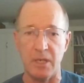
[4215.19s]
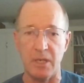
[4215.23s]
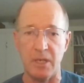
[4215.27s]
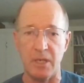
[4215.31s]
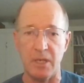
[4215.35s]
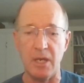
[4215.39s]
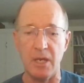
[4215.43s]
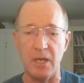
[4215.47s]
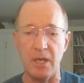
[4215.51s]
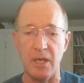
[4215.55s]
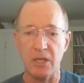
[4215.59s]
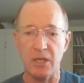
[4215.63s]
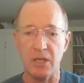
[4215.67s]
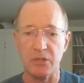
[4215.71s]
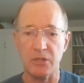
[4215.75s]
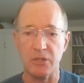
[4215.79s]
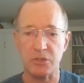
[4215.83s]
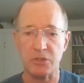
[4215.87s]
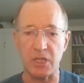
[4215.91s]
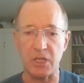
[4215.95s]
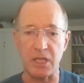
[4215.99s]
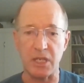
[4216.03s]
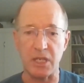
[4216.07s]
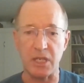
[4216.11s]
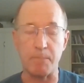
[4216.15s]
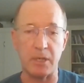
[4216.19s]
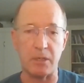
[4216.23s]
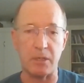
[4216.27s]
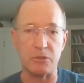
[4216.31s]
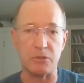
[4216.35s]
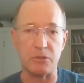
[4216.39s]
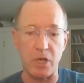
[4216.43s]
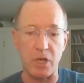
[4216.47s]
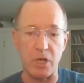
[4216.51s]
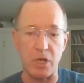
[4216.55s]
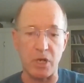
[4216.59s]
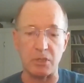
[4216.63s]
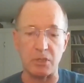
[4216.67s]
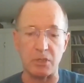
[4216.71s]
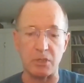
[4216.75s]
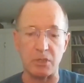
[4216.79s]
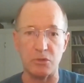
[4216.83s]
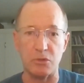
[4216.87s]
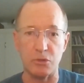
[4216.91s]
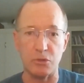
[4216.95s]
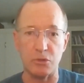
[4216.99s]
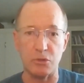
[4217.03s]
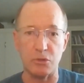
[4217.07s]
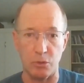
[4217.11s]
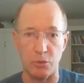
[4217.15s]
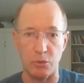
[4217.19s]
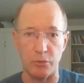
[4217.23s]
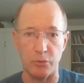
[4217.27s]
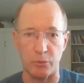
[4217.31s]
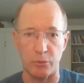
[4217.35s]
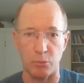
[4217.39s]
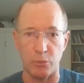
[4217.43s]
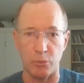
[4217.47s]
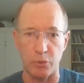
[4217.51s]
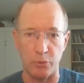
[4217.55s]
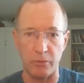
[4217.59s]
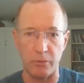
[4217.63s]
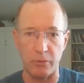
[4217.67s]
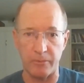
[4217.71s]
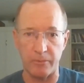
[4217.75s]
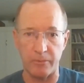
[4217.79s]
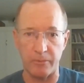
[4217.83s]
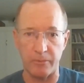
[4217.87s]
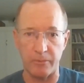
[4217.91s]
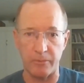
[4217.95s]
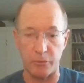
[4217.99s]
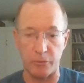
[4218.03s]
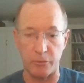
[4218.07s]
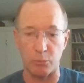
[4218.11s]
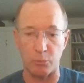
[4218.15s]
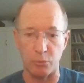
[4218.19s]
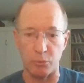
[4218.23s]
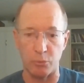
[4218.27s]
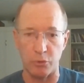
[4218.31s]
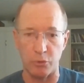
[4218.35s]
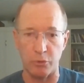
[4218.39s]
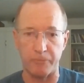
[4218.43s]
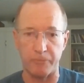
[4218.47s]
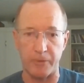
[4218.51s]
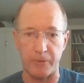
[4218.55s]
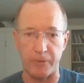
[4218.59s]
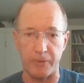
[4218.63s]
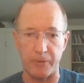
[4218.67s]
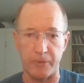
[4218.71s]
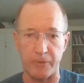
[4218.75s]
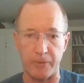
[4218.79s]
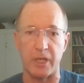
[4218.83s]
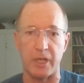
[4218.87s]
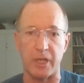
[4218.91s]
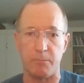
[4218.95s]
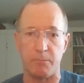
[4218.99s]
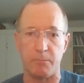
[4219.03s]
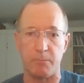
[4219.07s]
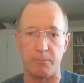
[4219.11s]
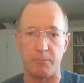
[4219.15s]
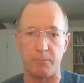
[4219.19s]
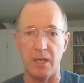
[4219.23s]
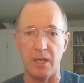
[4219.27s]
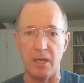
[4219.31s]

to get a penetration to the roof underlayment